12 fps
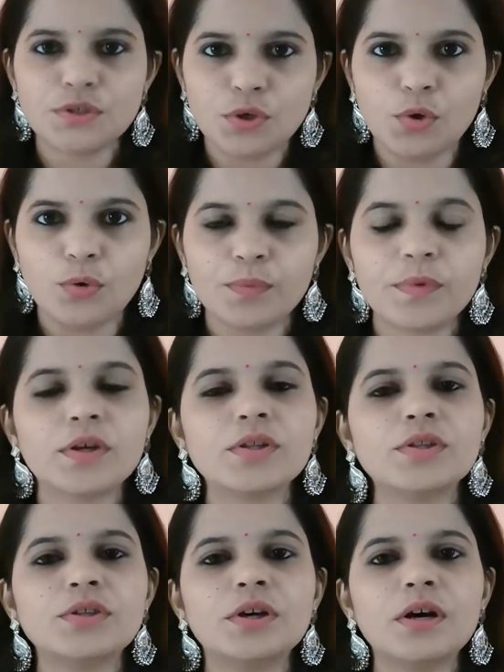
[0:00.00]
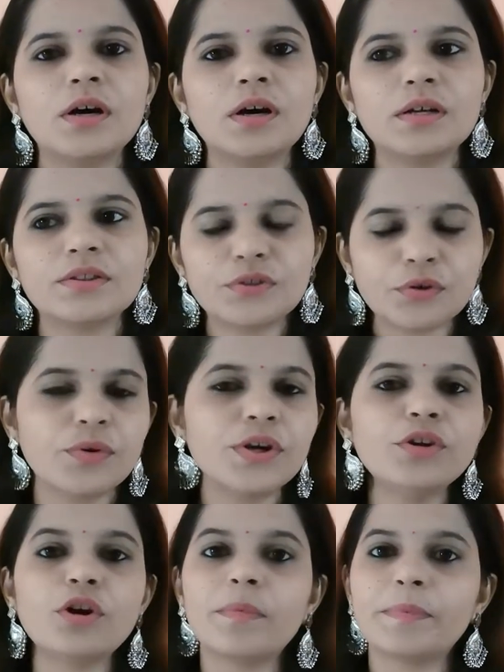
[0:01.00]
So the
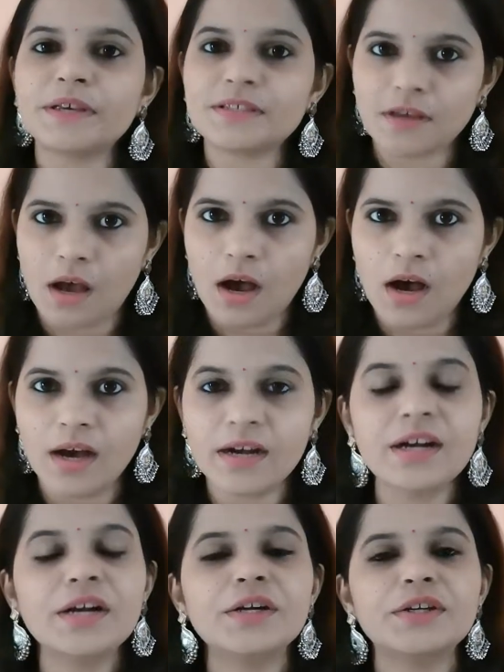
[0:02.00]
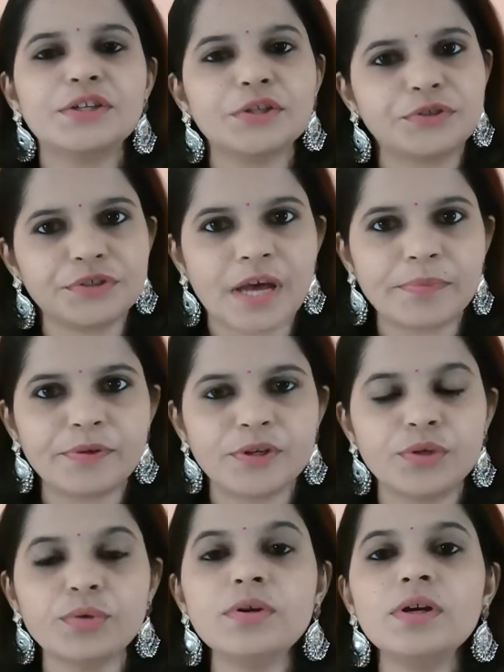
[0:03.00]
theory topics are teaching
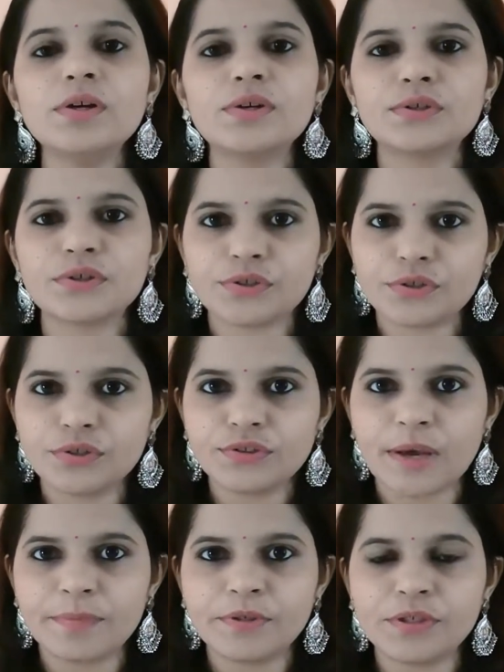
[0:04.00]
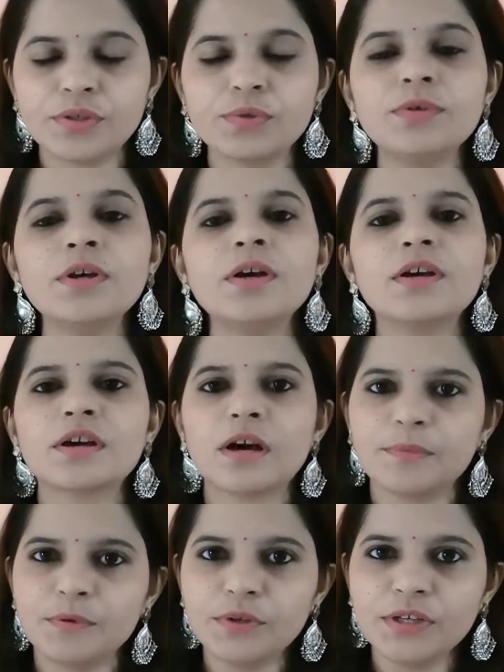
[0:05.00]
aptitude, research aptitude,
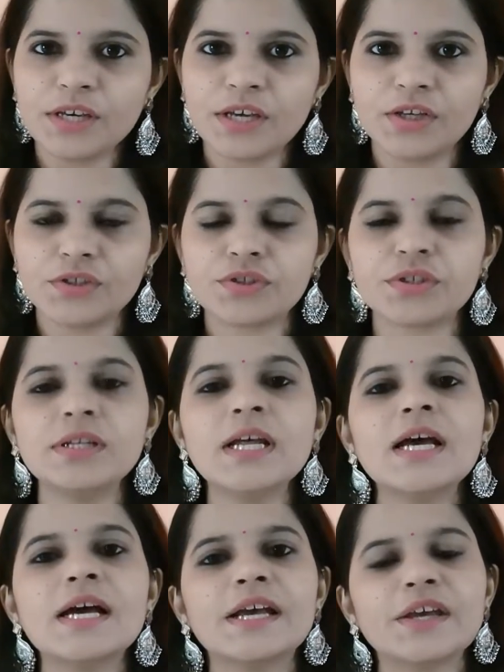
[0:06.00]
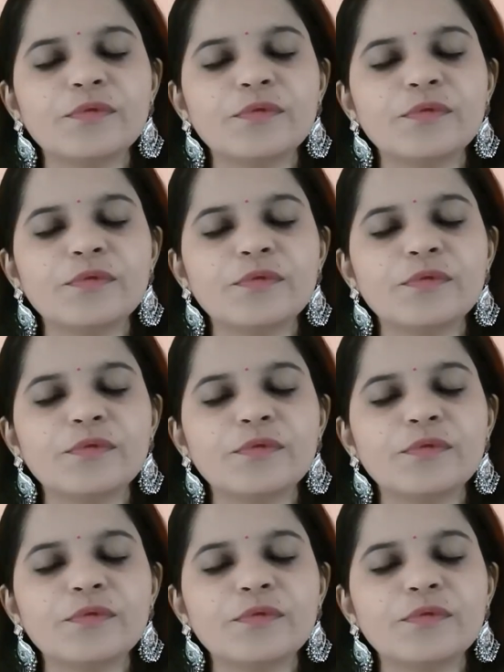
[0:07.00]
communication,